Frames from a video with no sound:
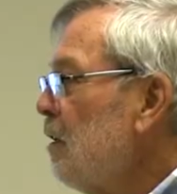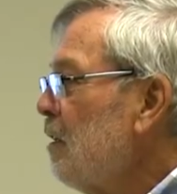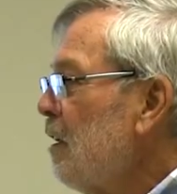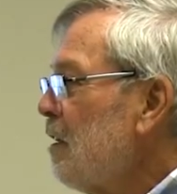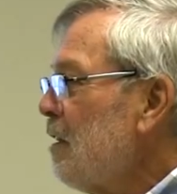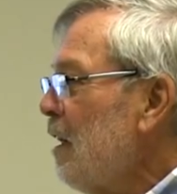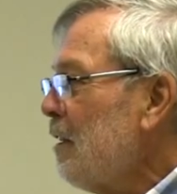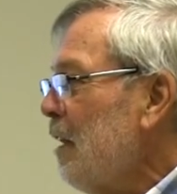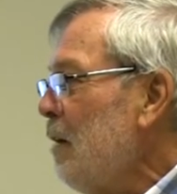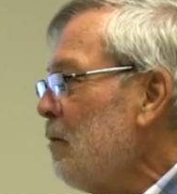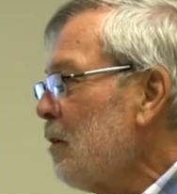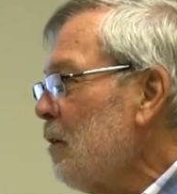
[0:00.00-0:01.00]
and things like
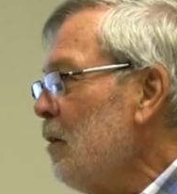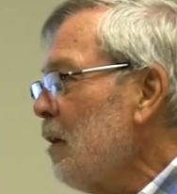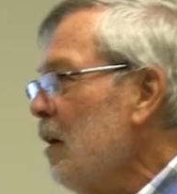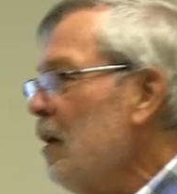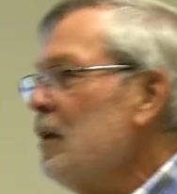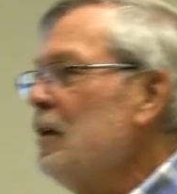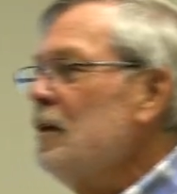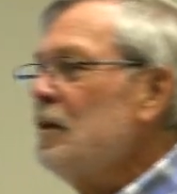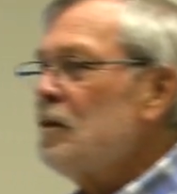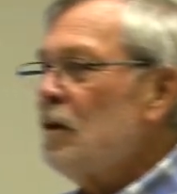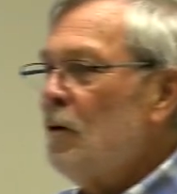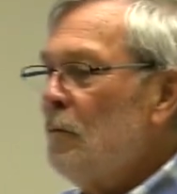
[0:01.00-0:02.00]
that were going on.
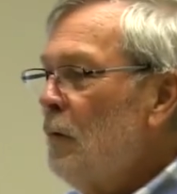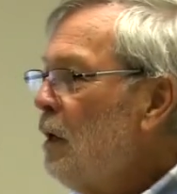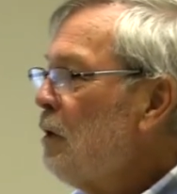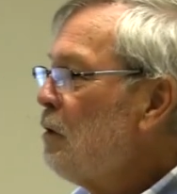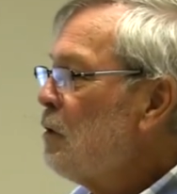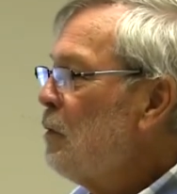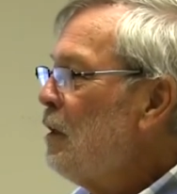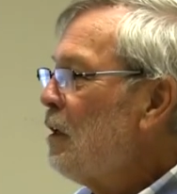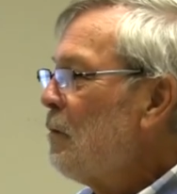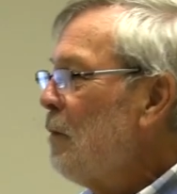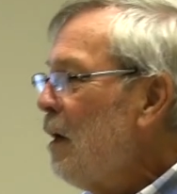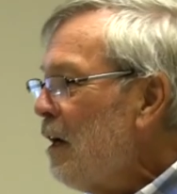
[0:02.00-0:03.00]
So money was
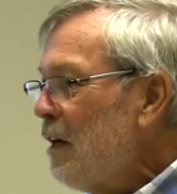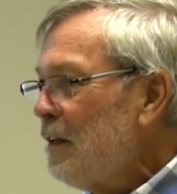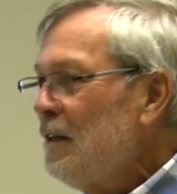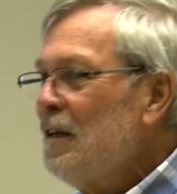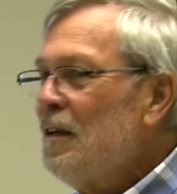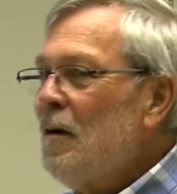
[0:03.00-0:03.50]
being made,